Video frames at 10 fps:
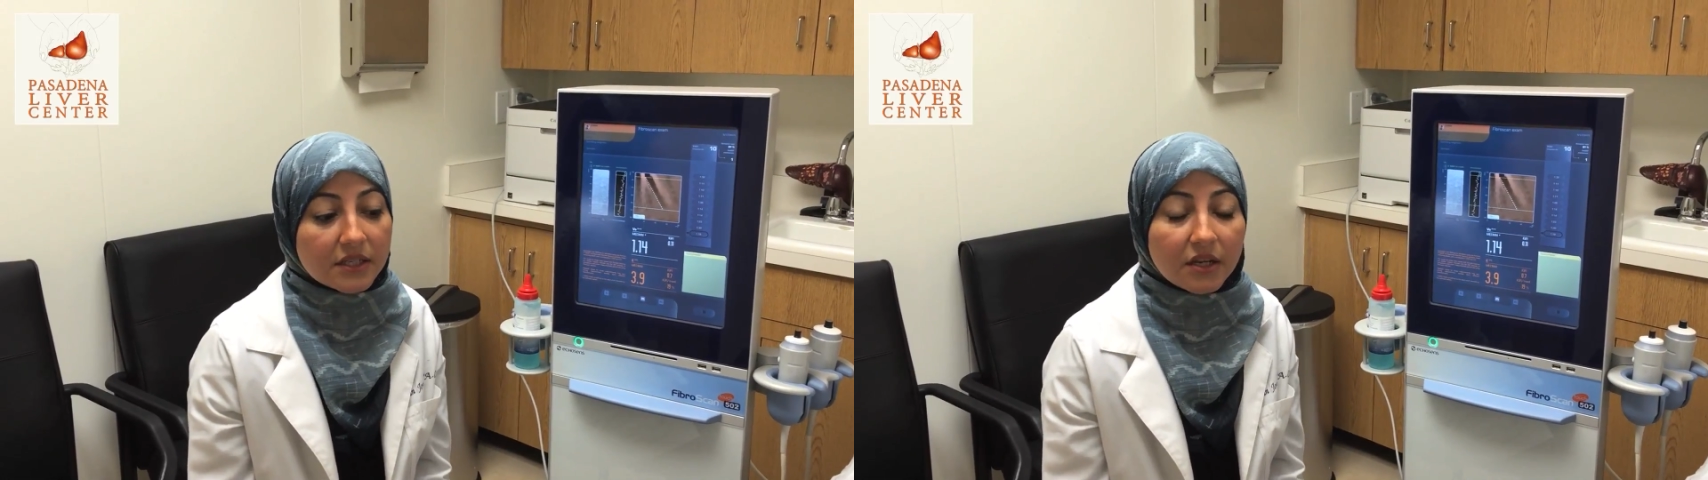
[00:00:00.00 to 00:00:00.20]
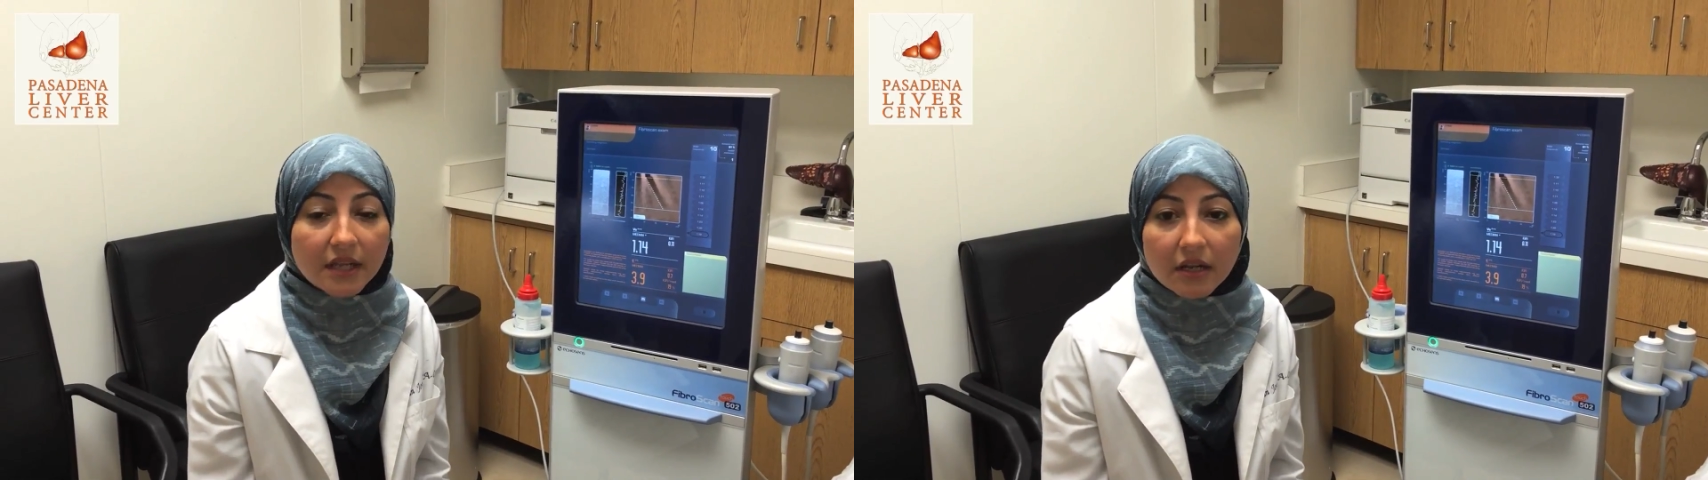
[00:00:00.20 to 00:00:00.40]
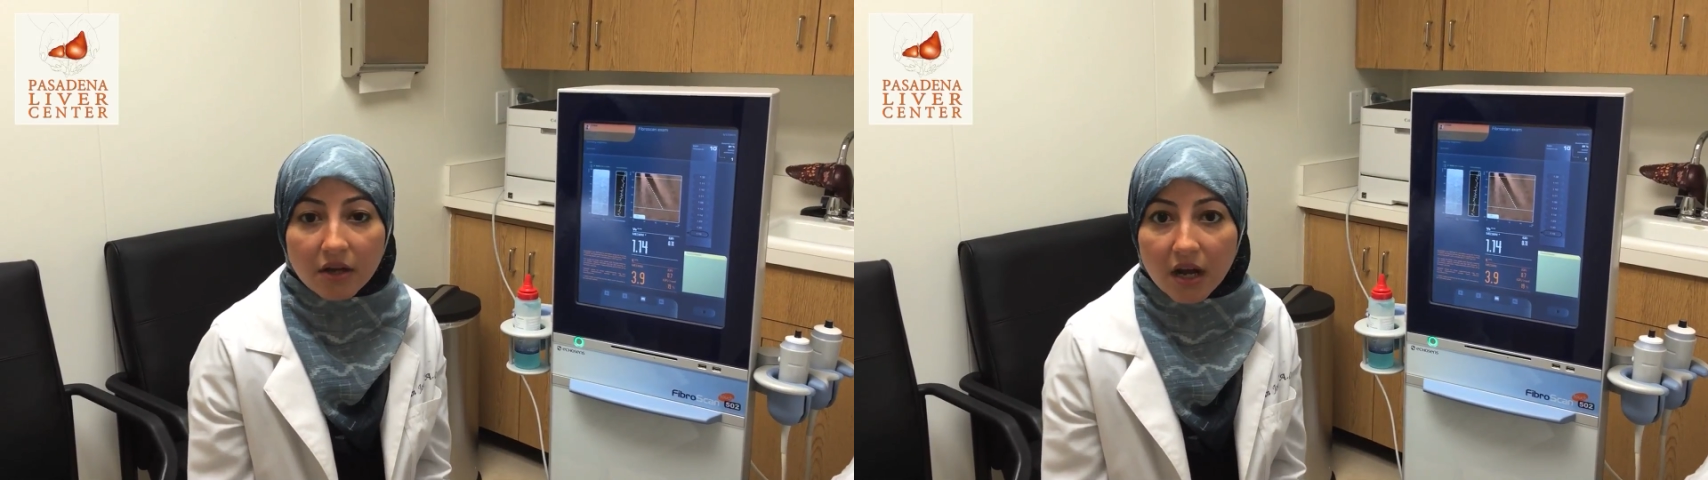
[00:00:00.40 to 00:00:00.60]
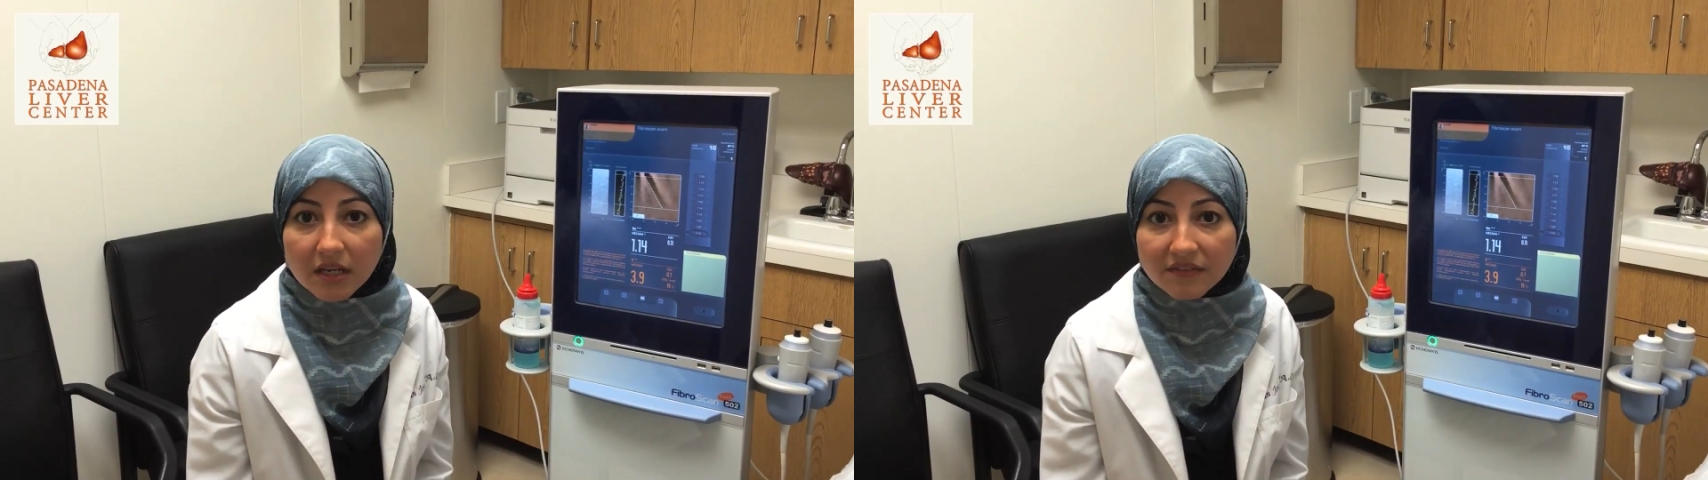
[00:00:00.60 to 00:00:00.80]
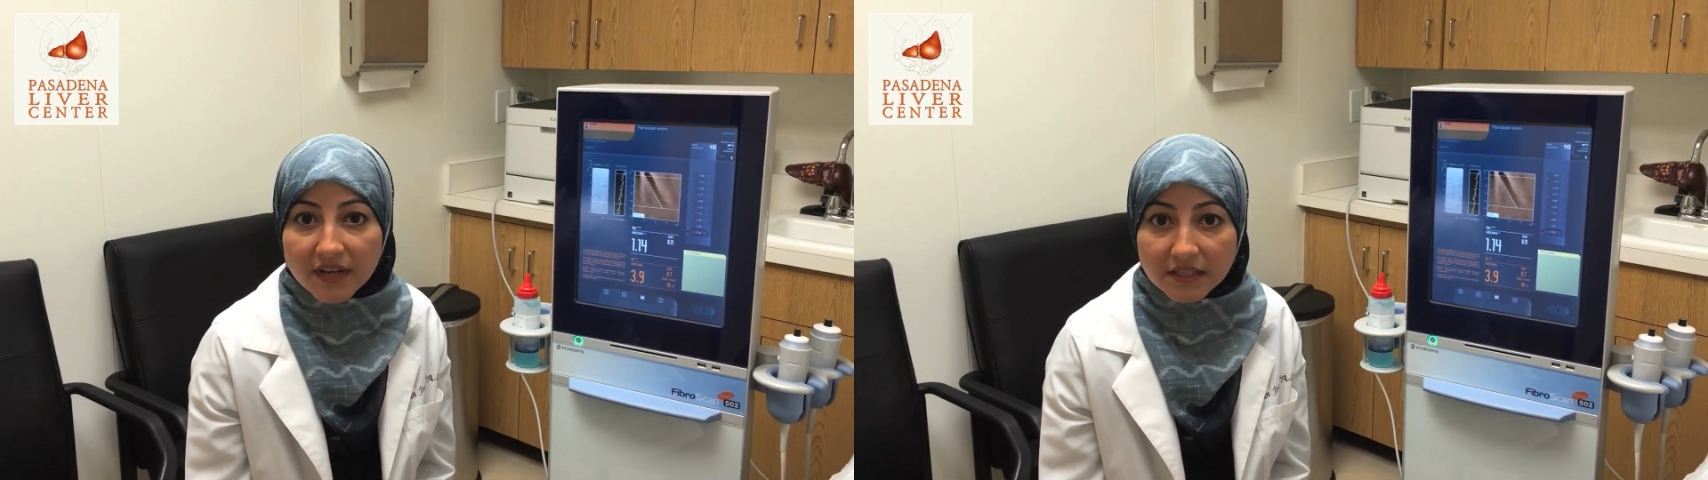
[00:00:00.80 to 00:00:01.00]

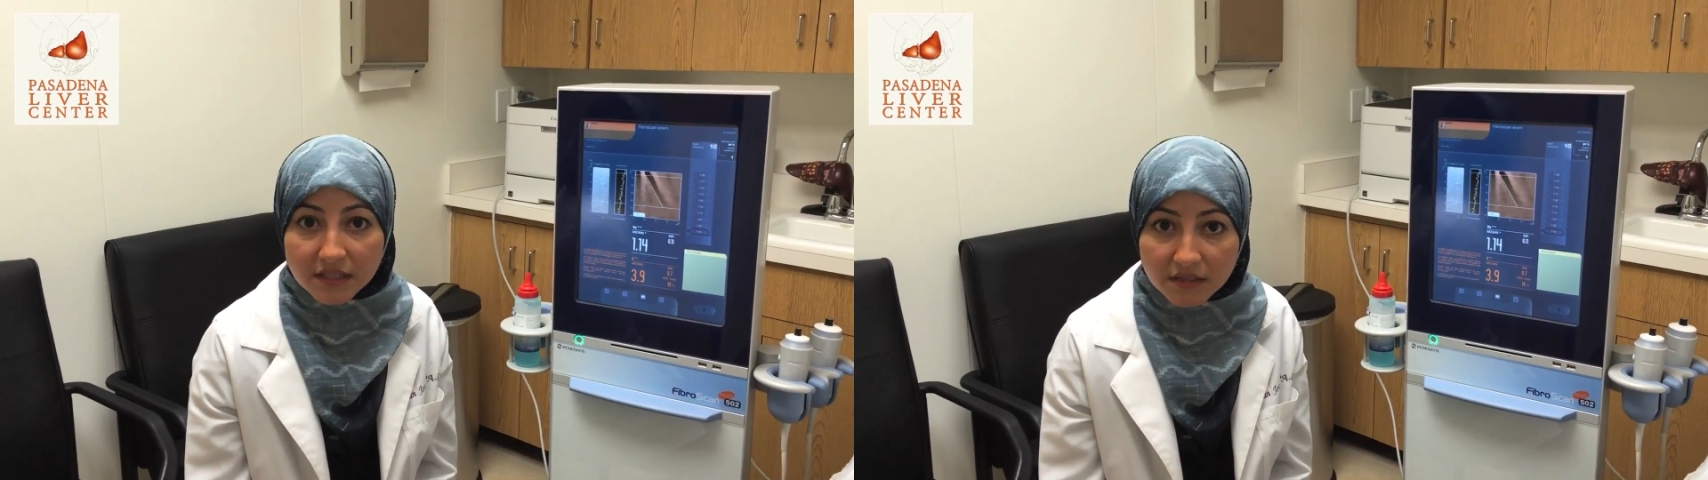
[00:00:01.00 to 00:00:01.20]
non-alcoholic fatty